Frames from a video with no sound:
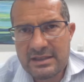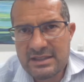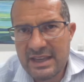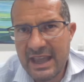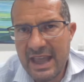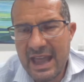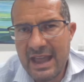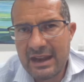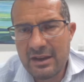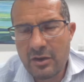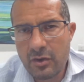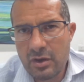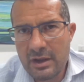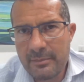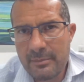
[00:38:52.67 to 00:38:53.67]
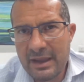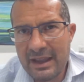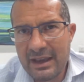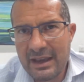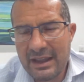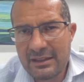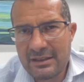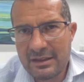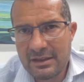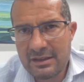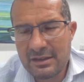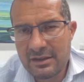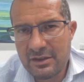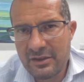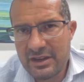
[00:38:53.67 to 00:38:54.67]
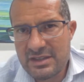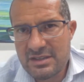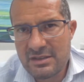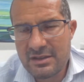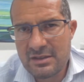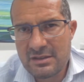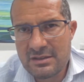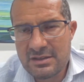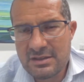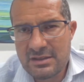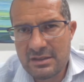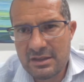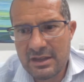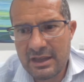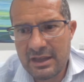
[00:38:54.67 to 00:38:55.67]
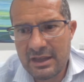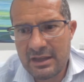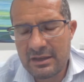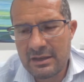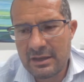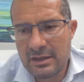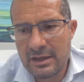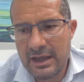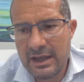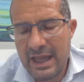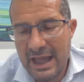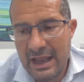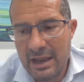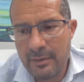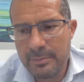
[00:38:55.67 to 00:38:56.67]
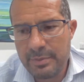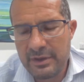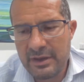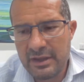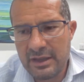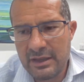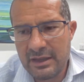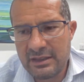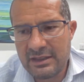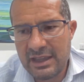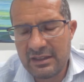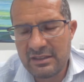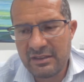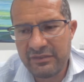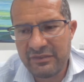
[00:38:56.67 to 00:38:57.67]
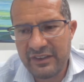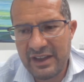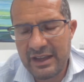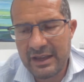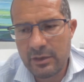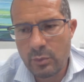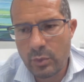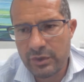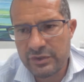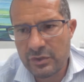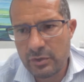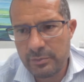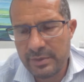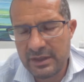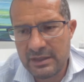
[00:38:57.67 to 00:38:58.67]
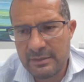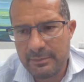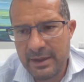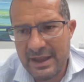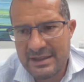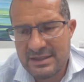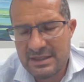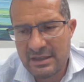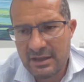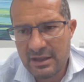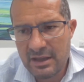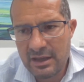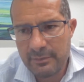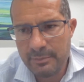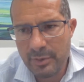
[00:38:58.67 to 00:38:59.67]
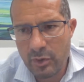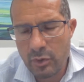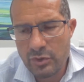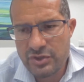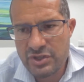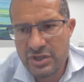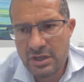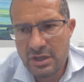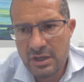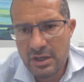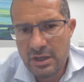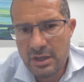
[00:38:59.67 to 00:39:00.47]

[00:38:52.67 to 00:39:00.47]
scan or a magnetic resonance can help in identifying what could be the best approach,